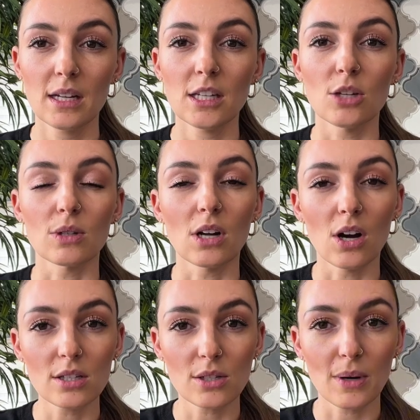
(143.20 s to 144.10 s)
You can
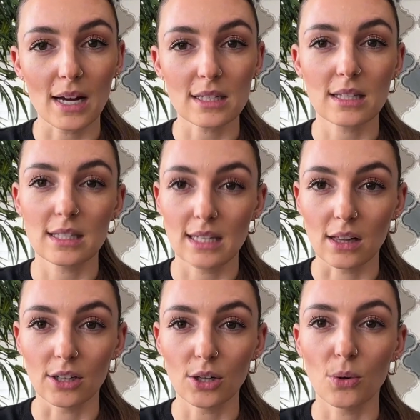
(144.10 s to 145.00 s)
also ask the
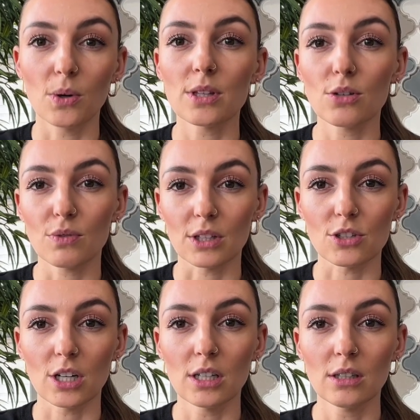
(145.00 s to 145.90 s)
seller or their
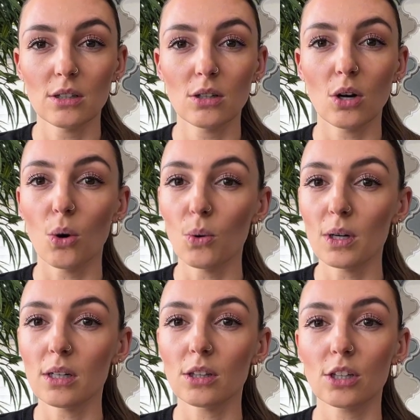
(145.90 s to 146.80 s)
realtor,
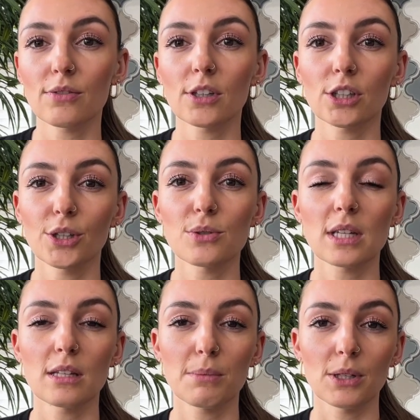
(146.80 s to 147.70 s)
or look for clues
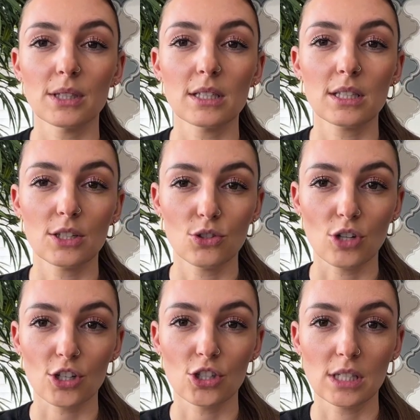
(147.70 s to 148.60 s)
in the building's
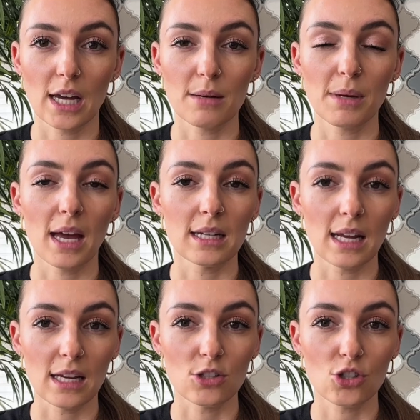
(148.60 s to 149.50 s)
construction type and
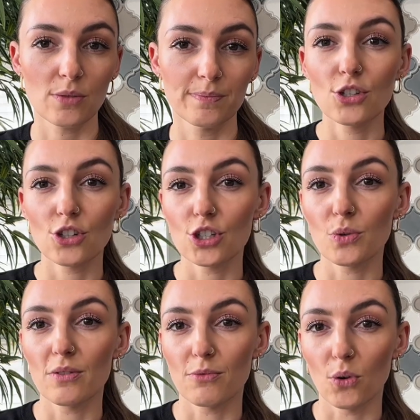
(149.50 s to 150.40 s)
age. Should you
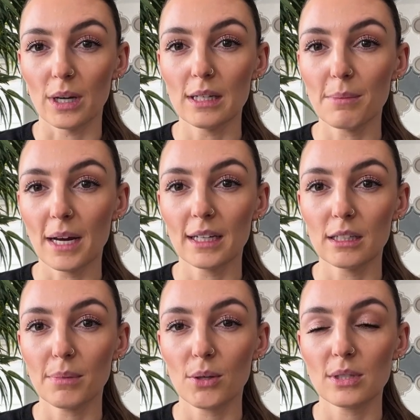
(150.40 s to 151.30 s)
avoid buying in
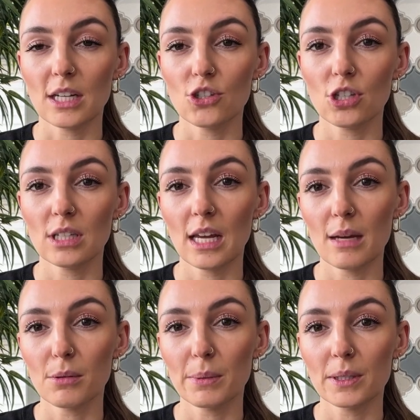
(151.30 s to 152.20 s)
a post-tension
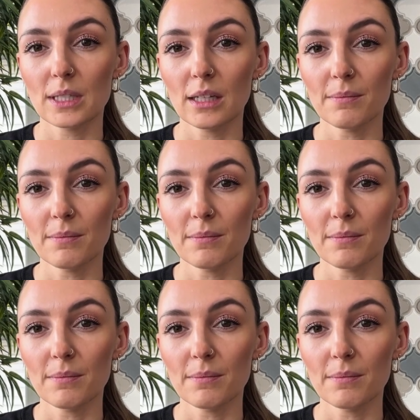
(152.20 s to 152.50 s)
cable building?